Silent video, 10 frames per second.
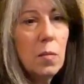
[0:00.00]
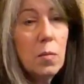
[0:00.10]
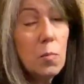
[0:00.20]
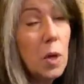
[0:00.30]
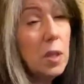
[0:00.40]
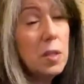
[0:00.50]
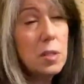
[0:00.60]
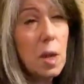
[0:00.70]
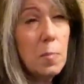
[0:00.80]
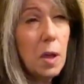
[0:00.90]
really the
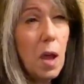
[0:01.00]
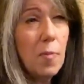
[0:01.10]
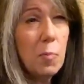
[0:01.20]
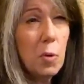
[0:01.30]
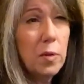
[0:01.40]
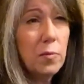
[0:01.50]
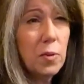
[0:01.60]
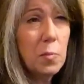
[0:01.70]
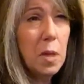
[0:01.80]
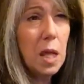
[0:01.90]
jumping off point for
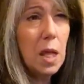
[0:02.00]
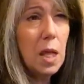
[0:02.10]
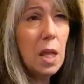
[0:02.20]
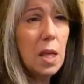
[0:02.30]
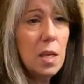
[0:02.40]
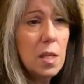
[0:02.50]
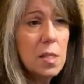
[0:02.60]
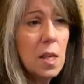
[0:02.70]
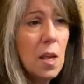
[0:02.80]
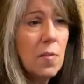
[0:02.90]
me is
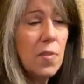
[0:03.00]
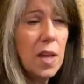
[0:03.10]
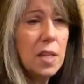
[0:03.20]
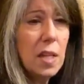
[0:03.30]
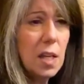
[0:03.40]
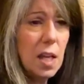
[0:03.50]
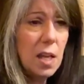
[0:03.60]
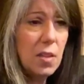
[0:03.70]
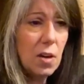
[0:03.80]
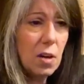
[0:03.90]
finding
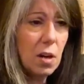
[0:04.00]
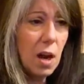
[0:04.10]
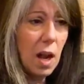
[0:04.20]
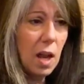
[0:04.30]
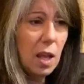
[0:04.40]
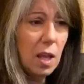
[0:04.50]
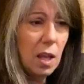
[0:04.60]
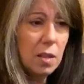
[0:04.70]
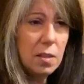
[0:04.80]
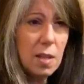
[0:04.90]
either a
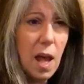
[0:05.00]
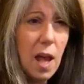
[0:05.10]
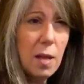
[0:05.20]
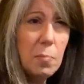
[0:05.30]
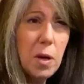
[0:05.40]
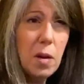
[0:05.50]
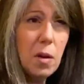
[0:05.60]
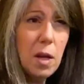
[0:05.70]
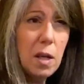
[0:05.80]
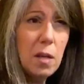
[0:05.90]
time
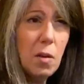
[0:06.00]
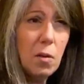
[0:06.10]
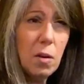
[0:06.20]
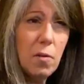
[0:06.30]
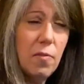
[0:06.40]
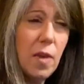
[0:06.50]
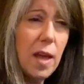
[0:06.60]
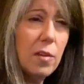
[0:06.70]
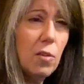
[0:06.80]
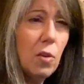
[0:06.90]
period or
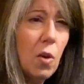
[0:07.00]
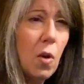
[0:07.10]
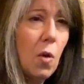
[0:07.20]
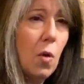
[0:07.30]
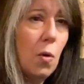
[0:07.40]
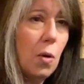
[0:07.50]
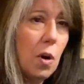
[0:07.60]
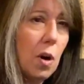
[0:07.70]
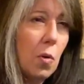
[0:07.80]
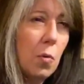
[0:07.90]
event or
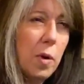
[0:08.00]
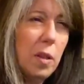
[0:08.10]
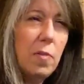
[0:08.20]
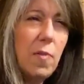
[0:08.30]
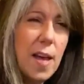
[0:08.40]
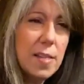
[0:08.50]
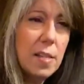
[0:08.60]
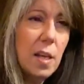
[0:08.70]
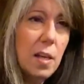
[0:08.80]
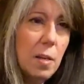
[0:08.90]
a really
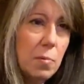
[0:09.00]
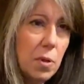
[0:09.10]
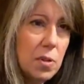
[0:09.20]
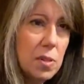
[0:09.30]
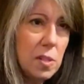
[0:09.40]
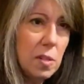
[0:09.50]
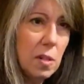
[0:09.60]
fascinating person.